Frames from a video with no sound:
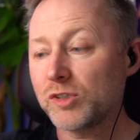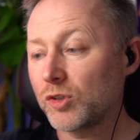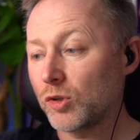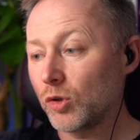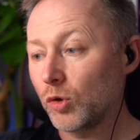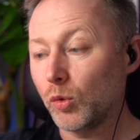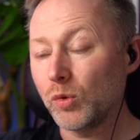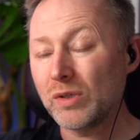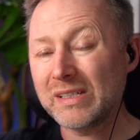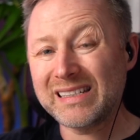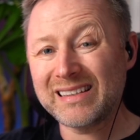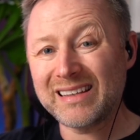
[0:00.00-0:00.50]

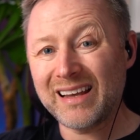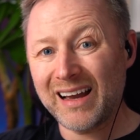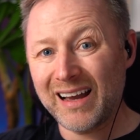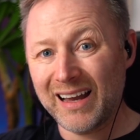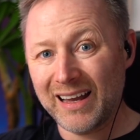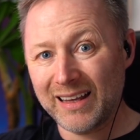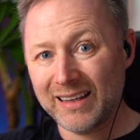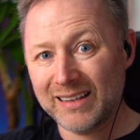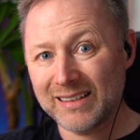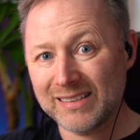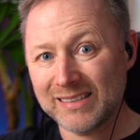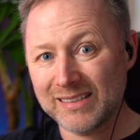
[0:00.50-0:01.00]
those
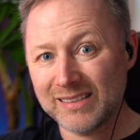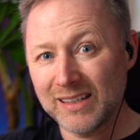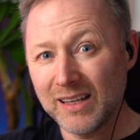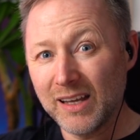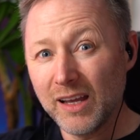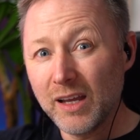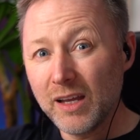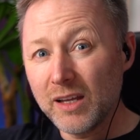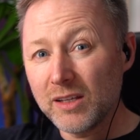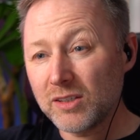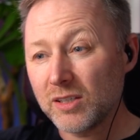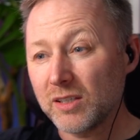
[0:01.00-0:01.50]
tags
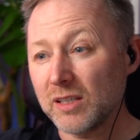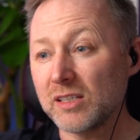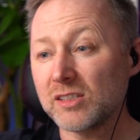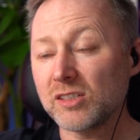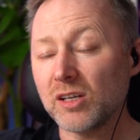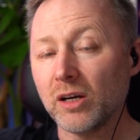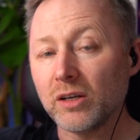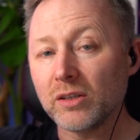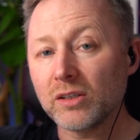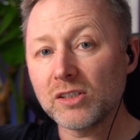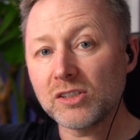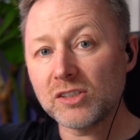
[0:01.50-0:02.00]
to these
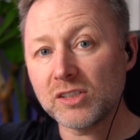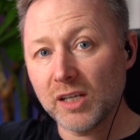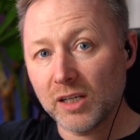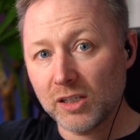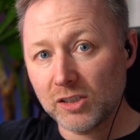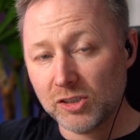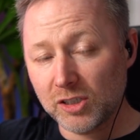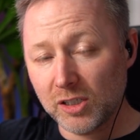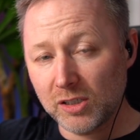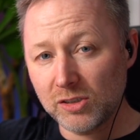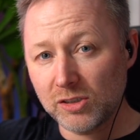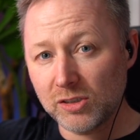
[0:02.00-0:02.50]
other search
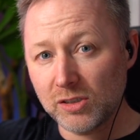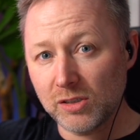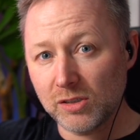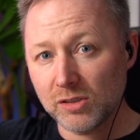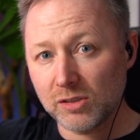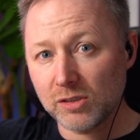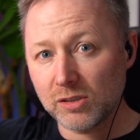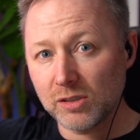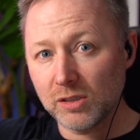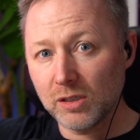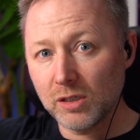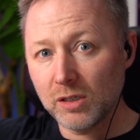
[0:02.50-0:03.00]
engines.